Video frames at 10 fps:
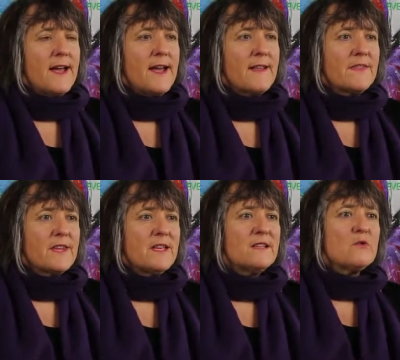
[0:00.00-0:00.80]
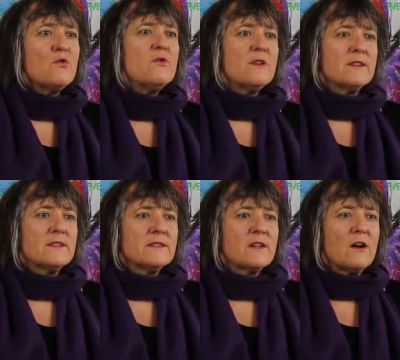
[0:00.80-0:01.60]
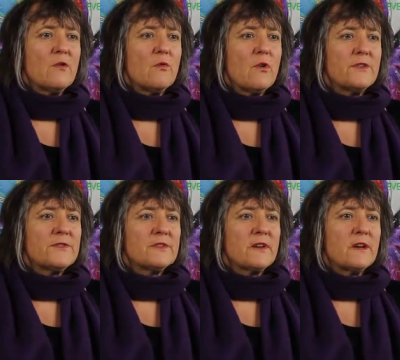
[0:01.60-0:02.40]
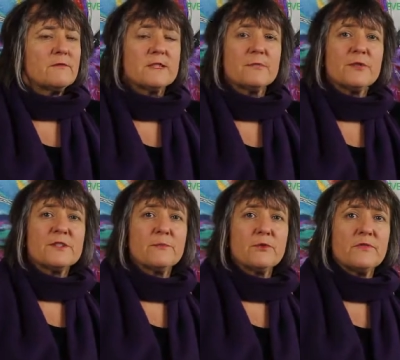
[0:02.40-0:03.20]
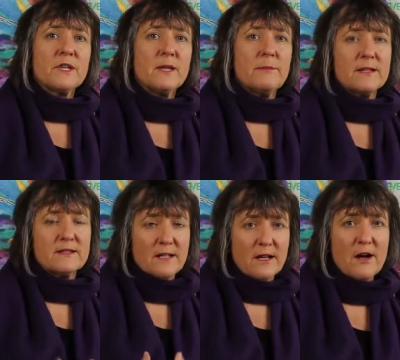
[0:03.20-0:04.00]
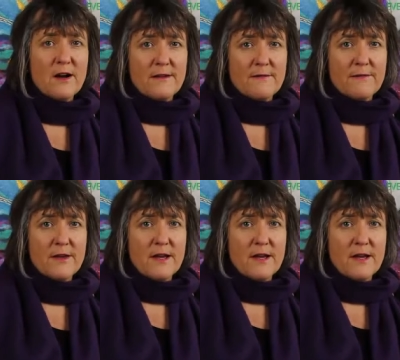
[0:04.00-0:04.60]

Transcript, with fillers: And these organs are what are responsible for keeping us alive.